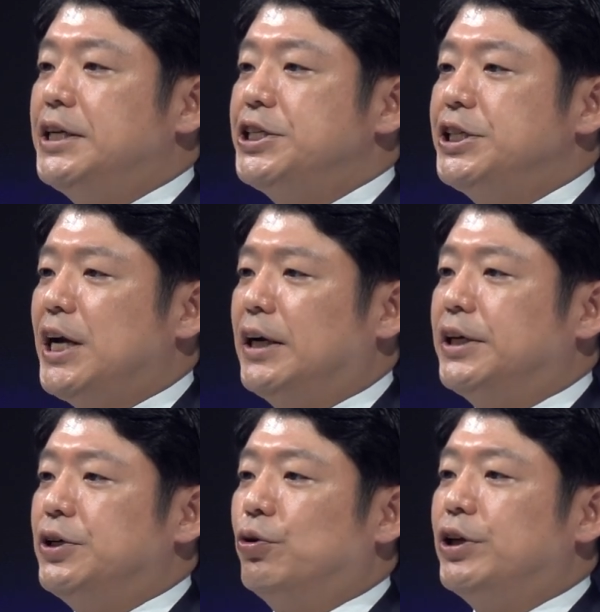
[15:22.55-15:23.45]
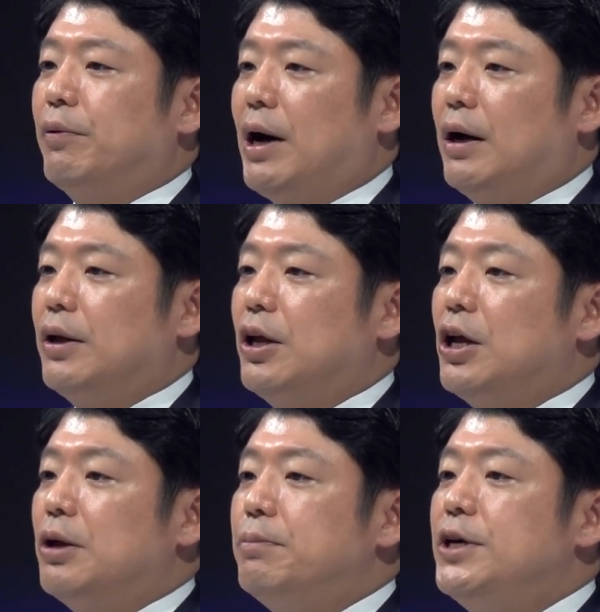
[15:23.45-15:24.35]
only the balance sheet figures
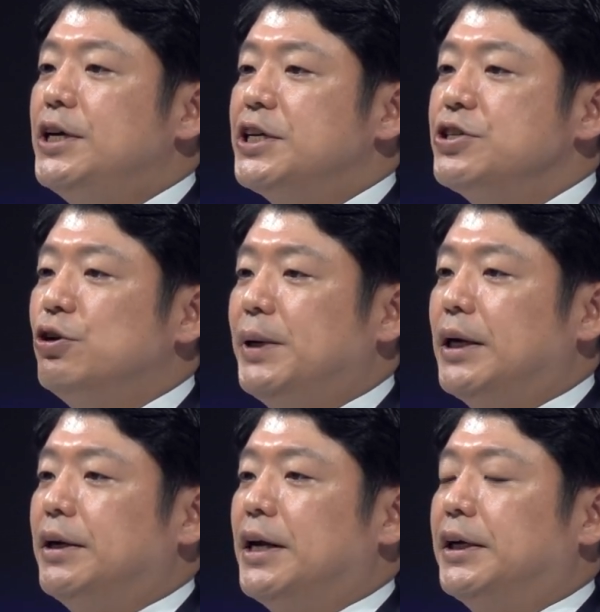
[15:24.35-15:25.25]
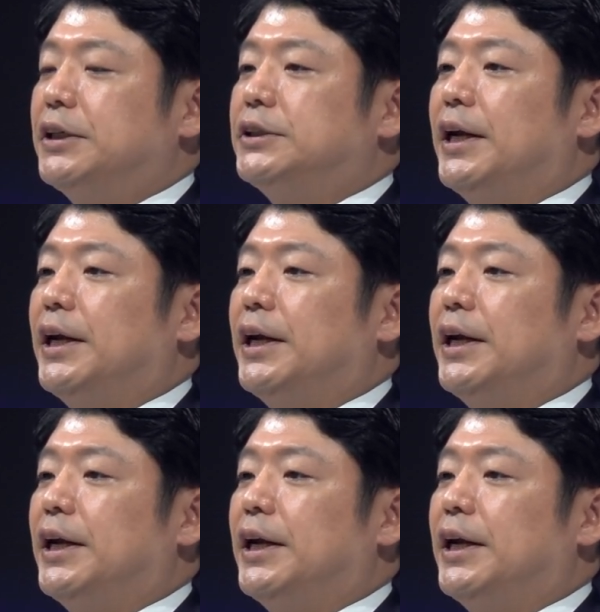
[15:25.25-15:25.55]
have been consolidated,